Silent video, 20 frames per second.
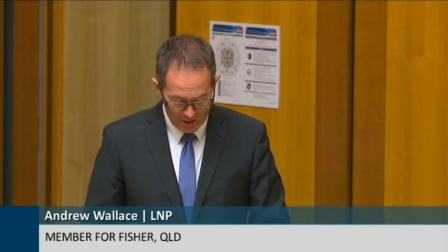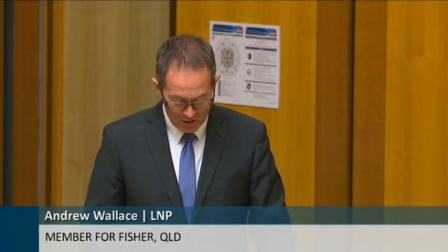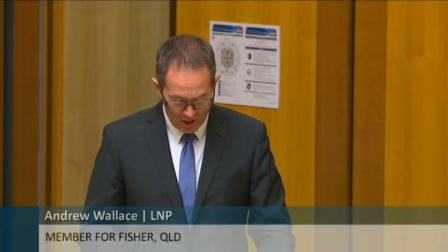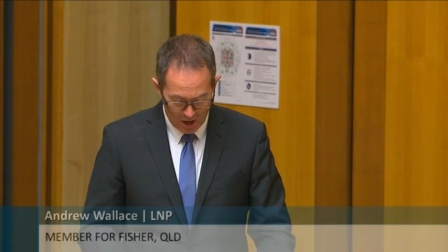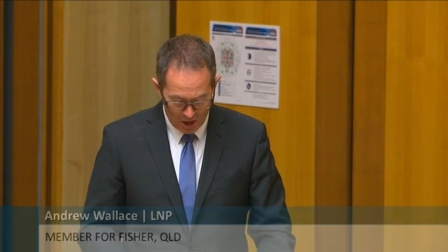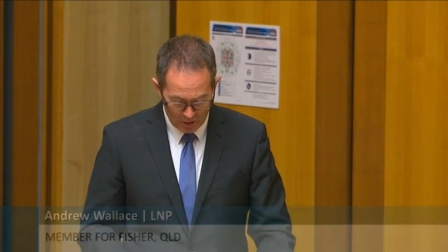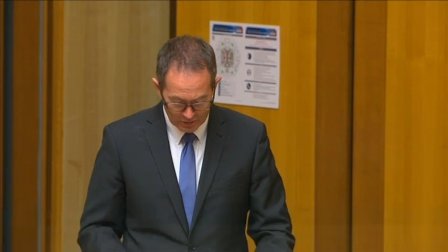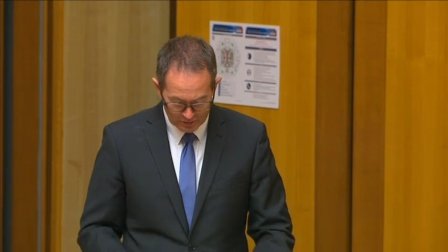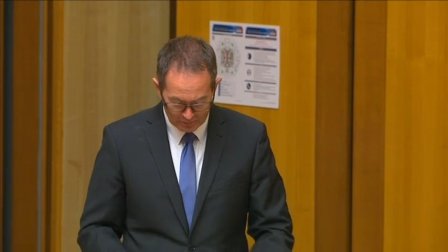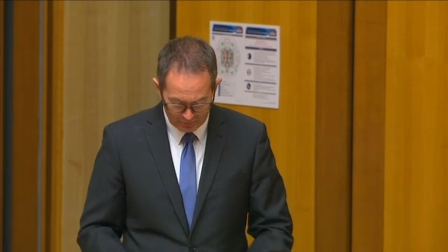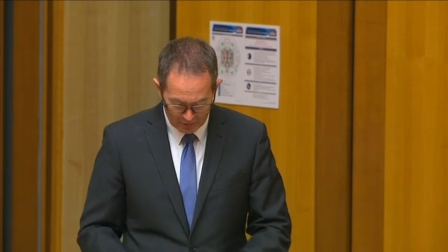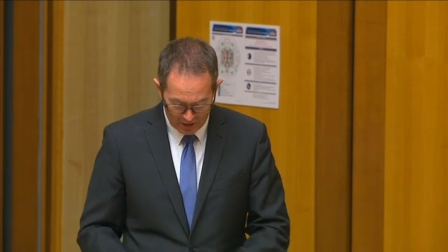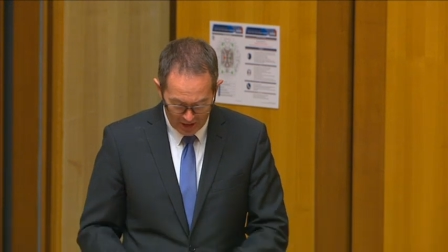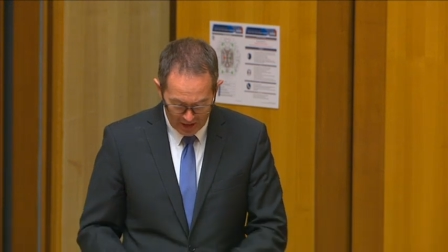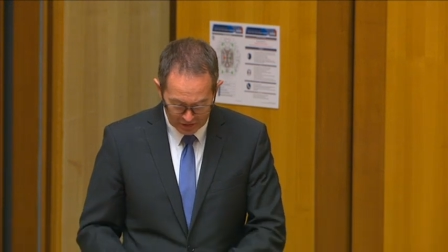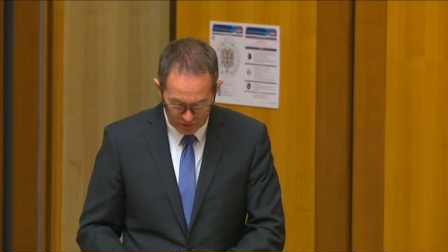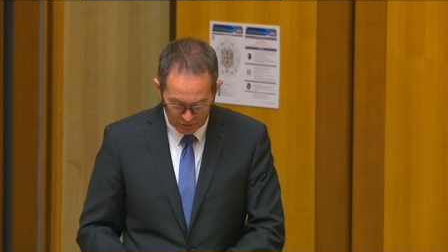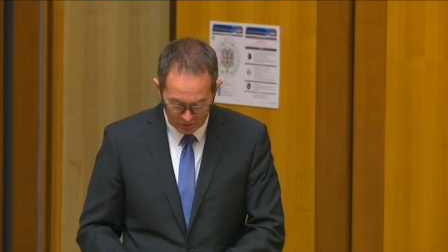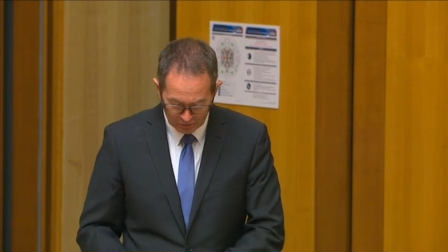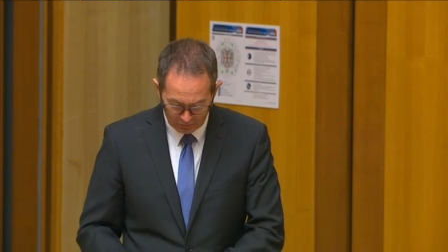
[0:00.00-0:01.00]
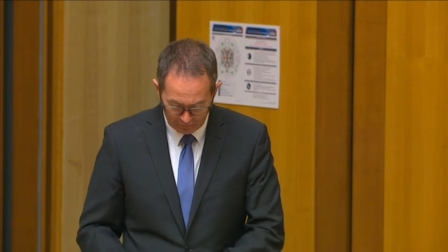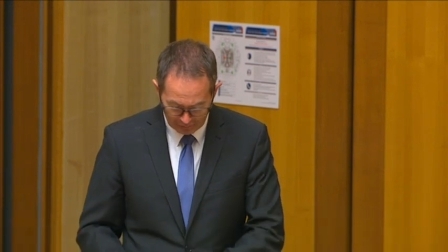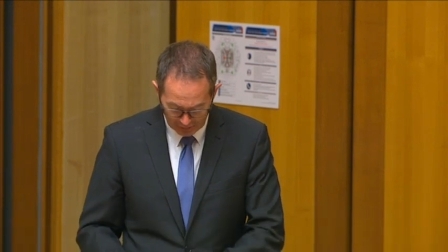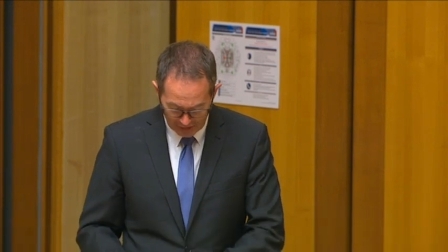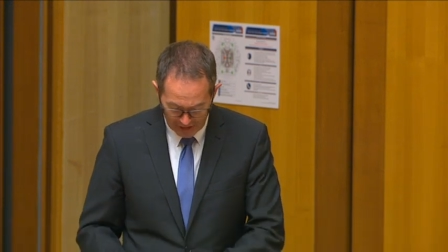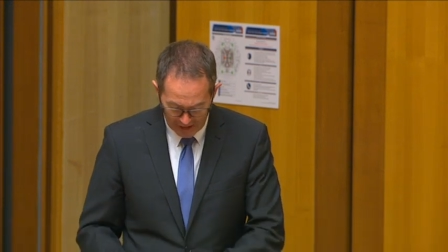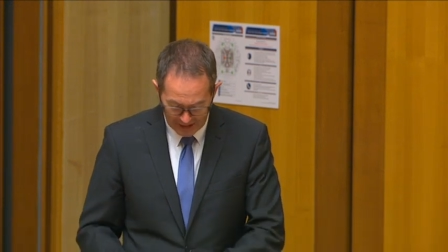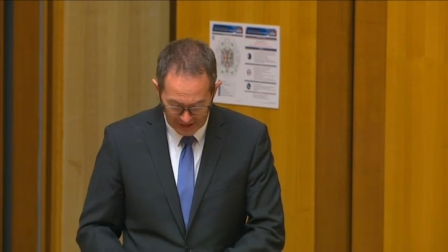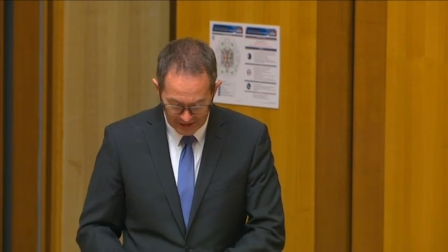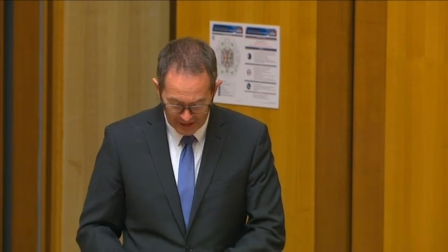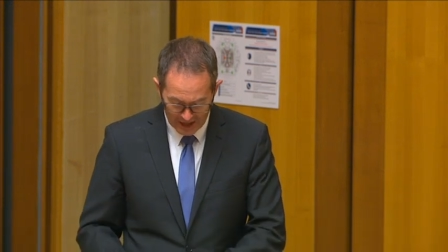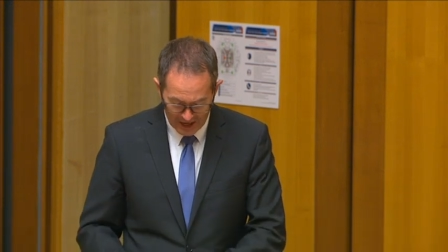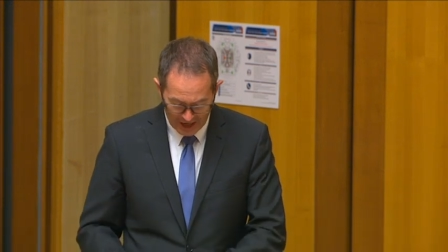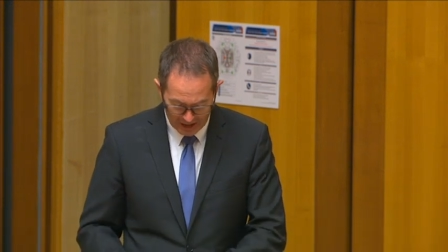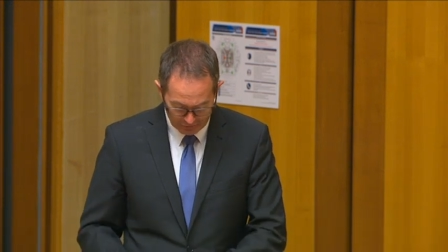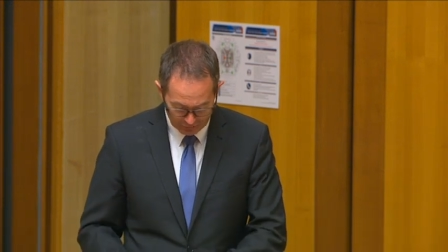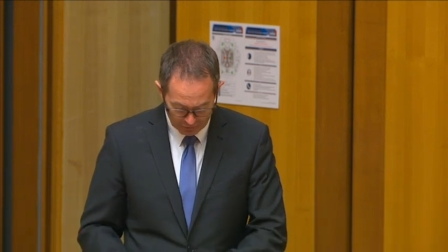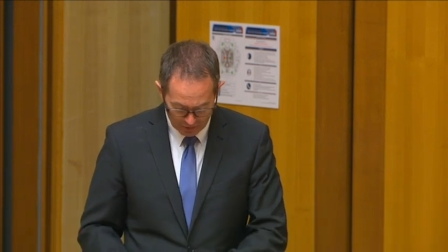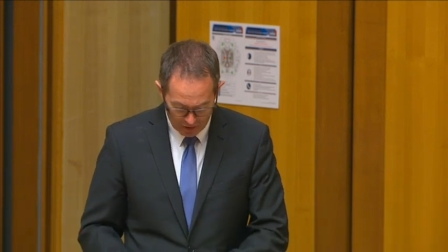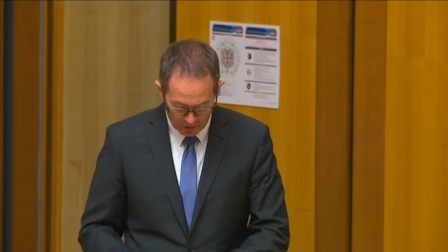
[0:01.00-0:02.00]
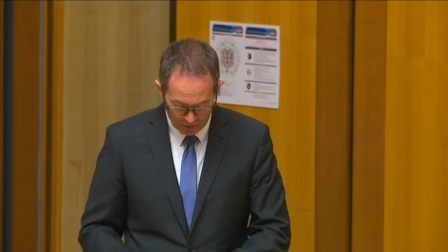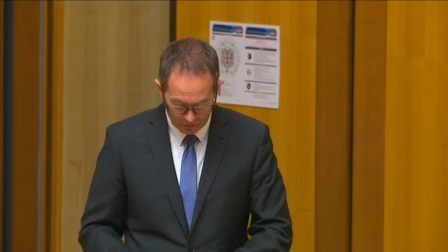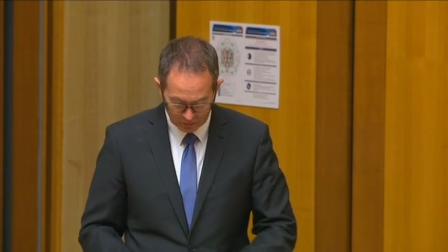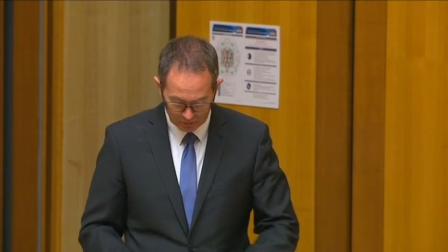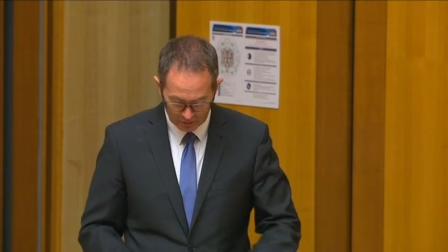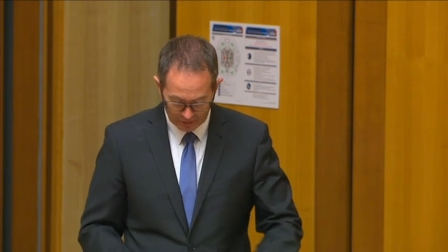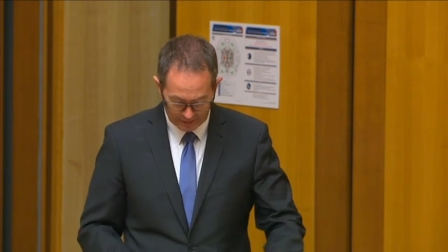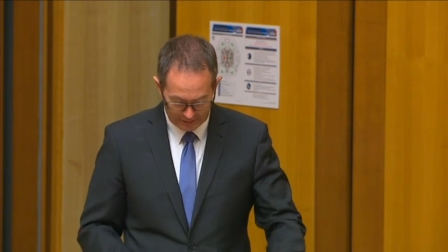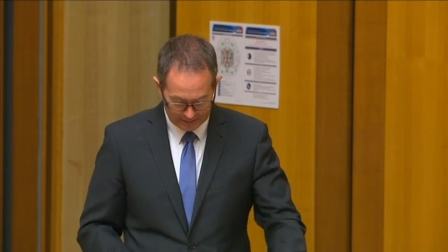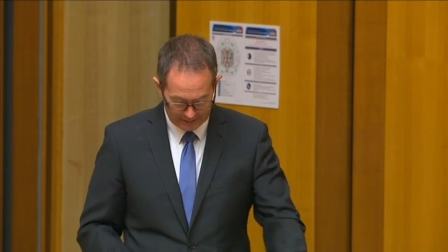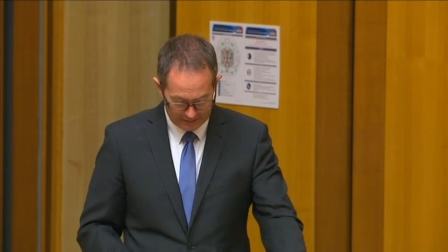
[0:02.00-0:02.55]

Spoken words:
I was proud to have played a role